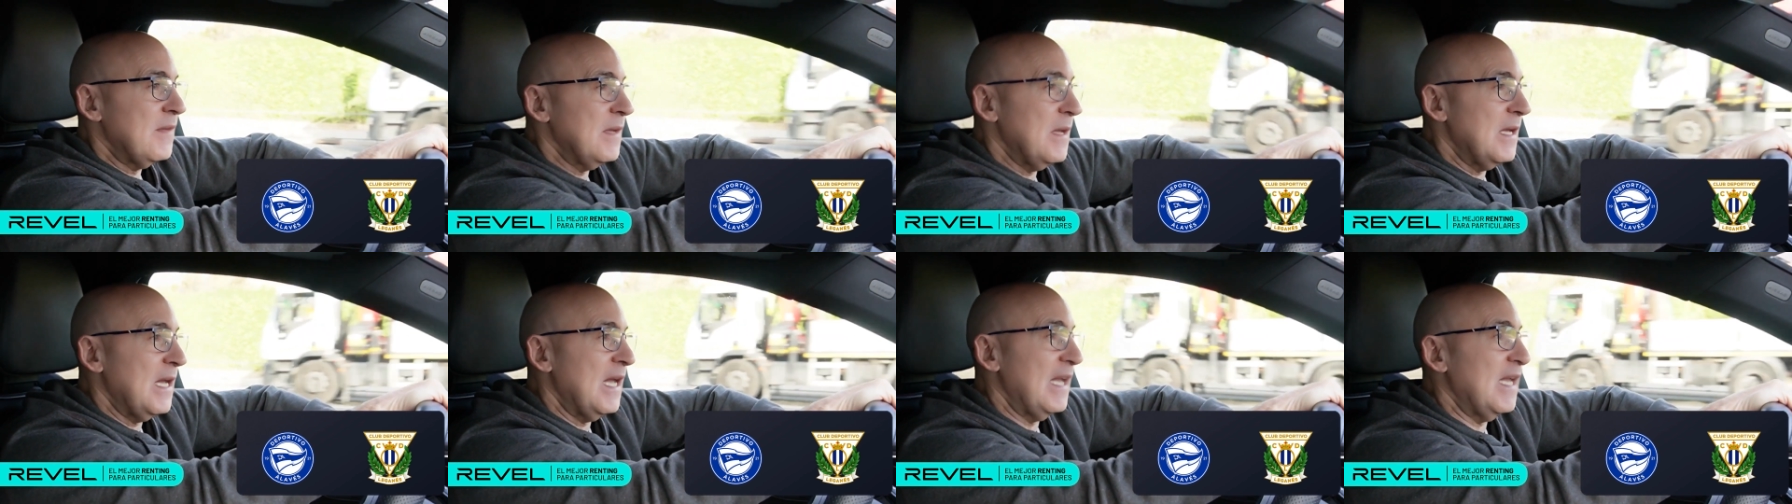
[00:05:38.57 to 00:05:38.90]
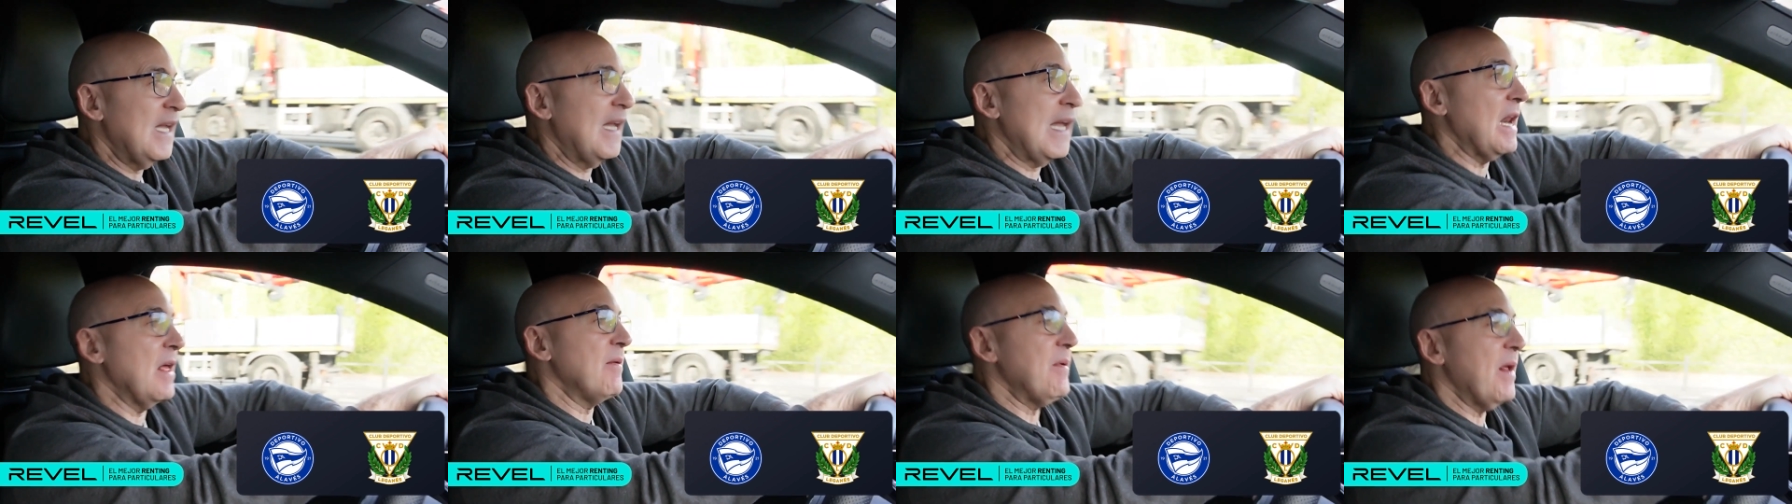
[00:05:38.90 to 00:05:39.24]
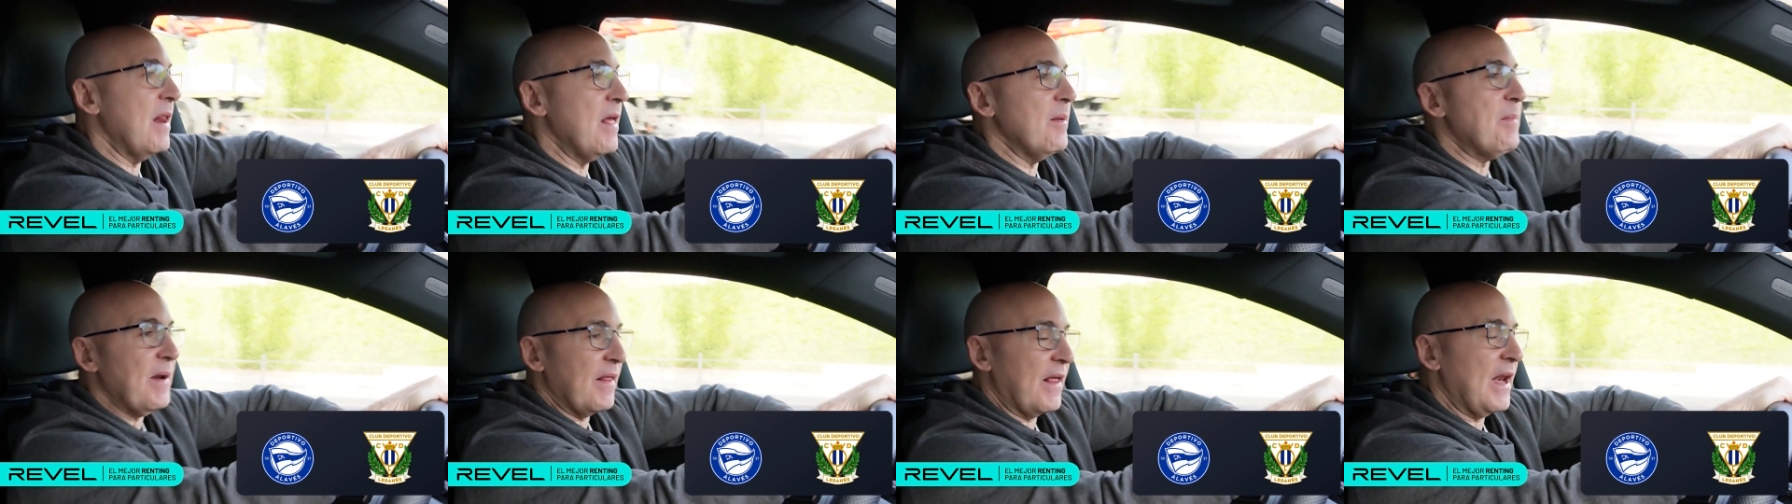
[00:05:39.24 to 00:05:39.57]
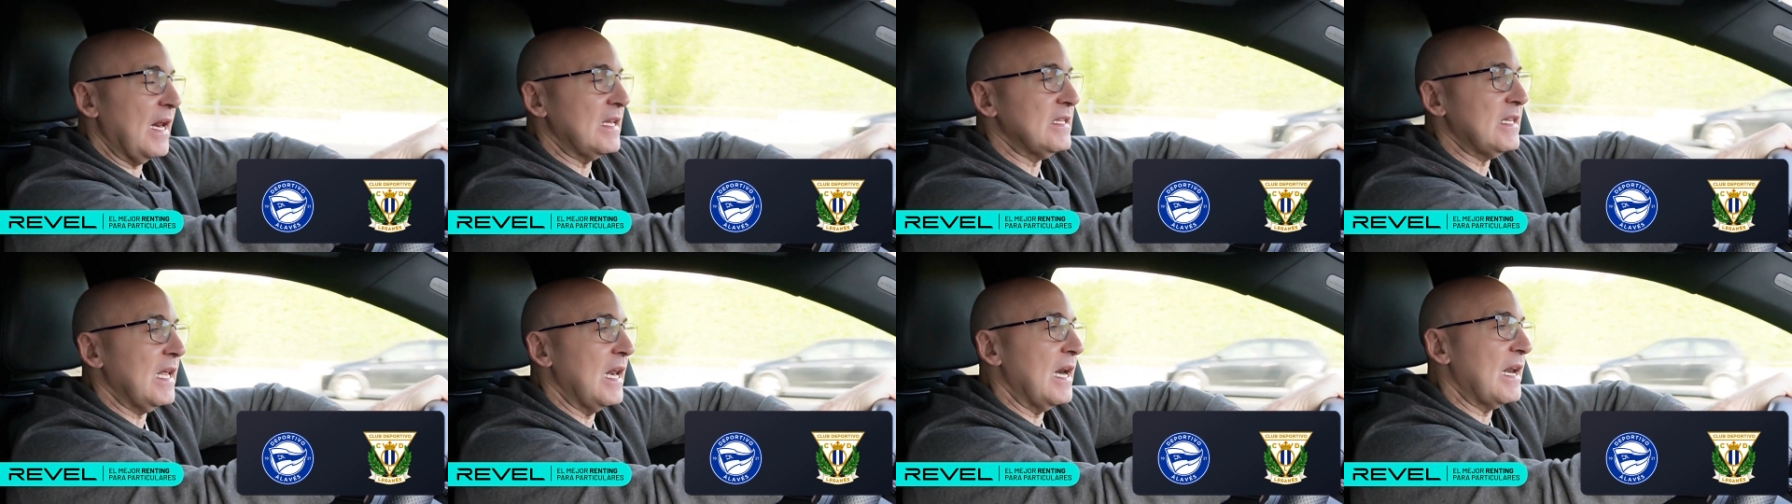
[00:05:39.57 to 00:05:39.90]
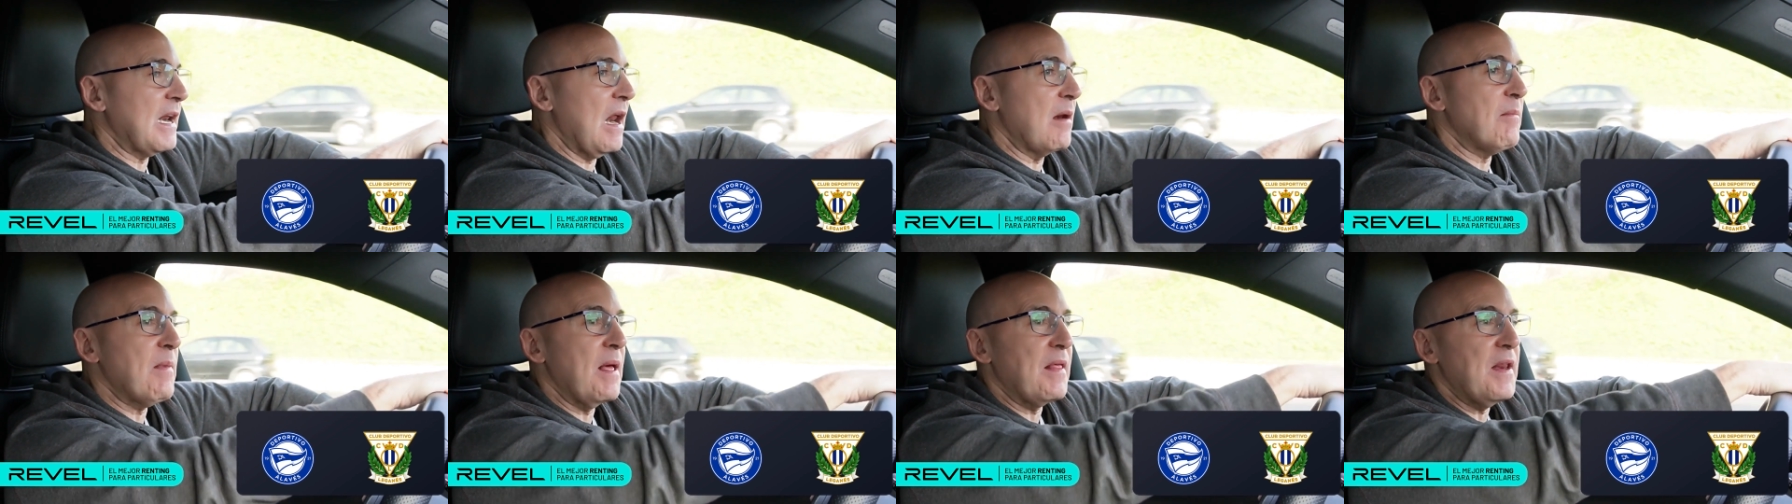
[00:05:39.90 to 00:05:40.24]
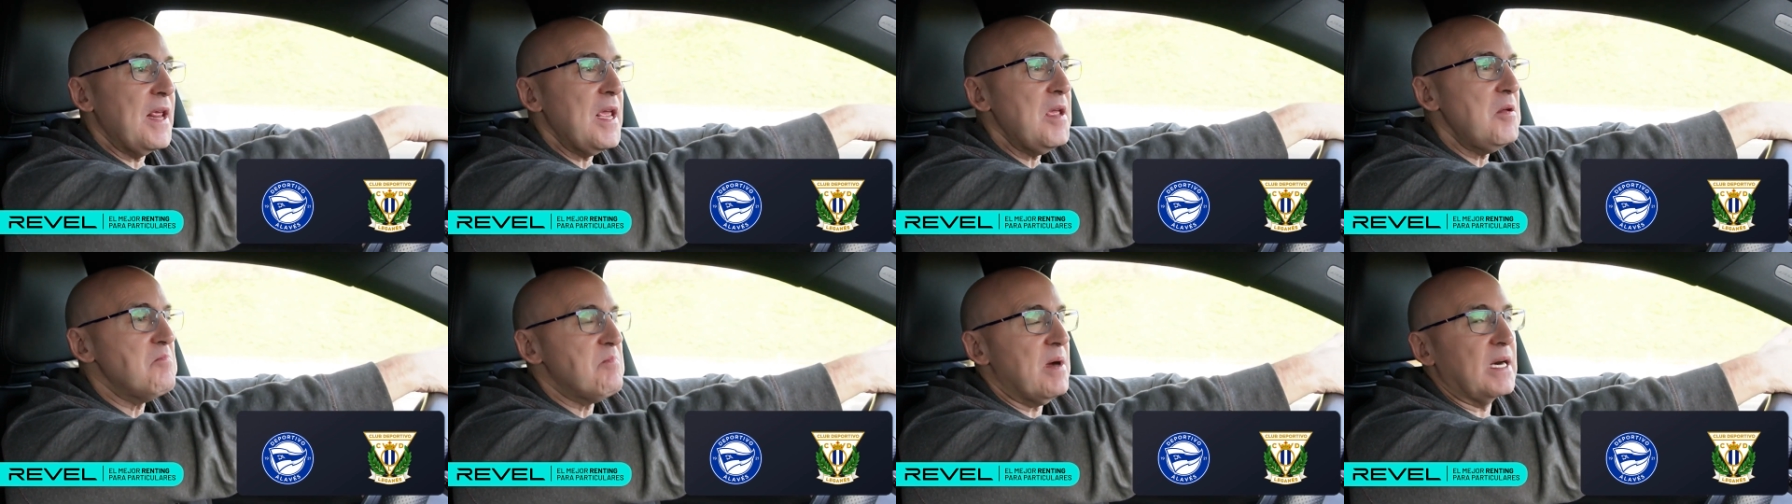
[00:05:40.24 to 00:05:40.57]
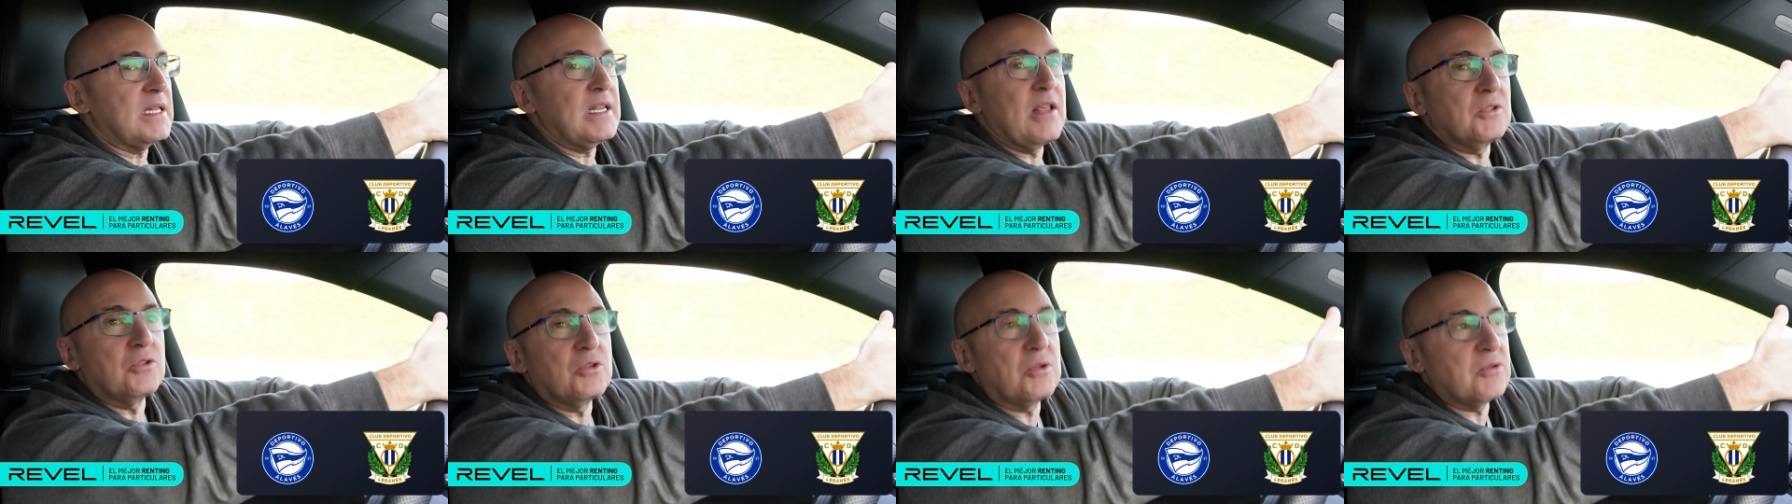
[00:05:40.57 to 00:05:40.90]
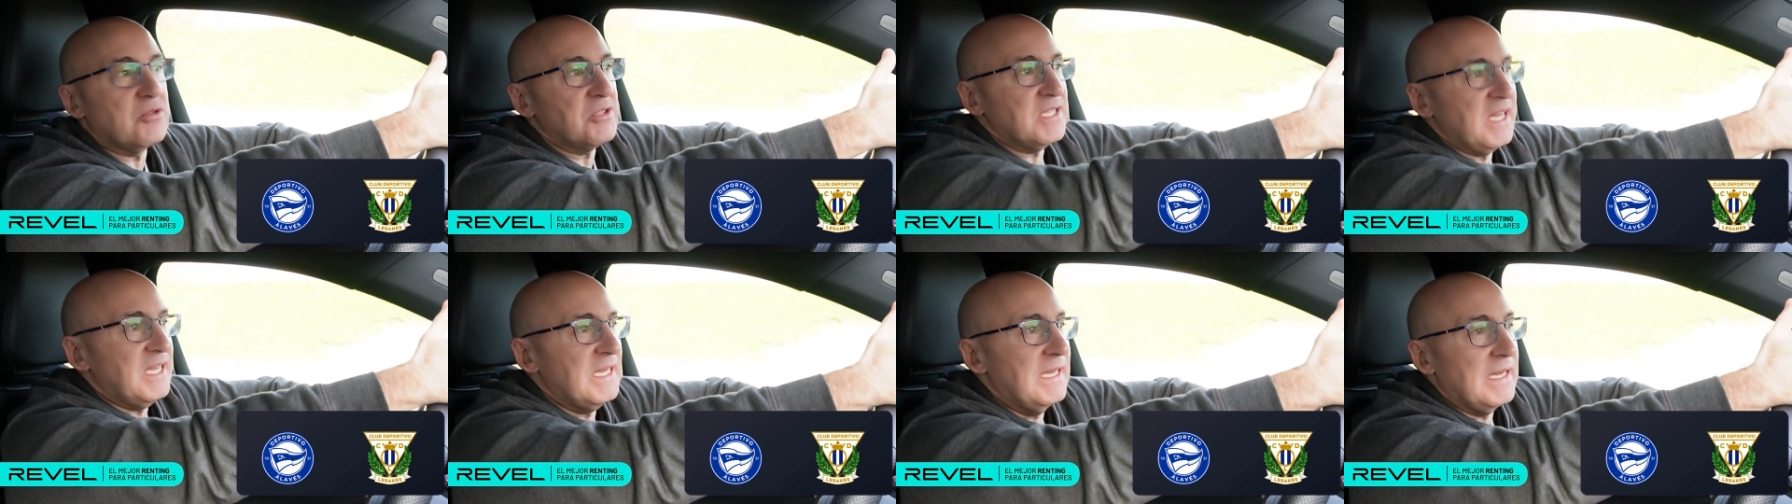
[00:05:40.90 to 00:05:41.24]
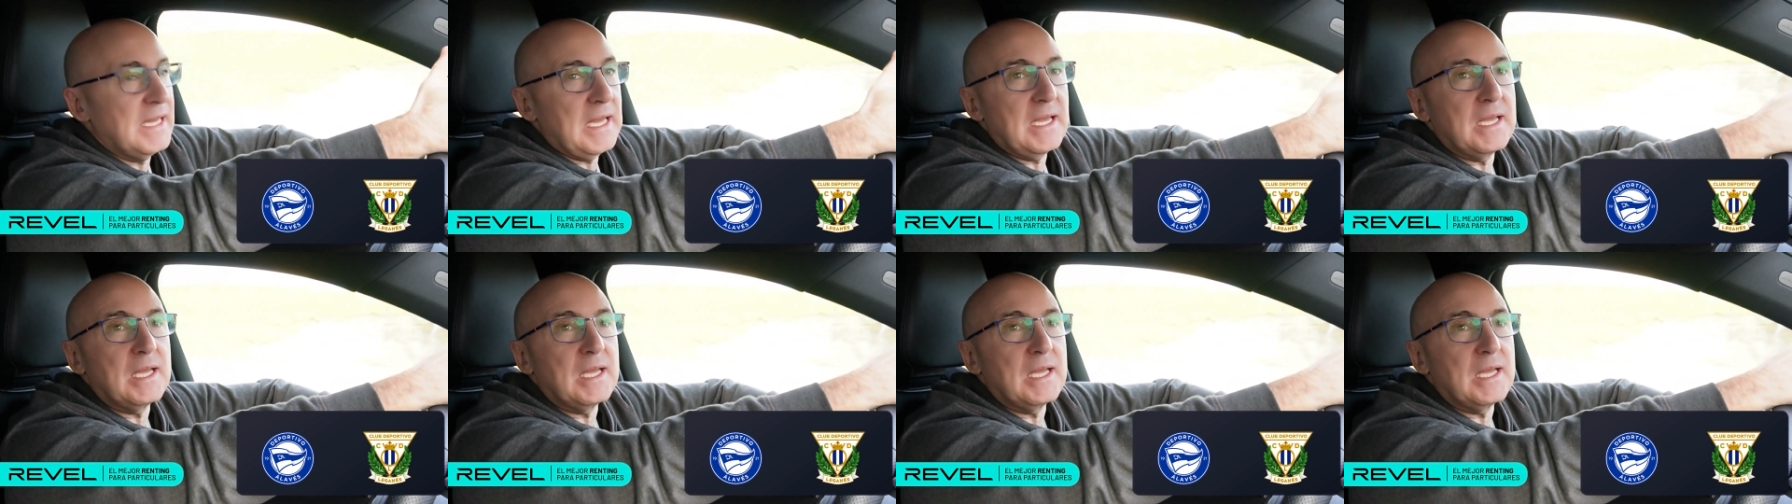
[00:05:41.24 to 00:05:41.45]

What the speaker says: Leganés comes from losing to Real Madrid matches and,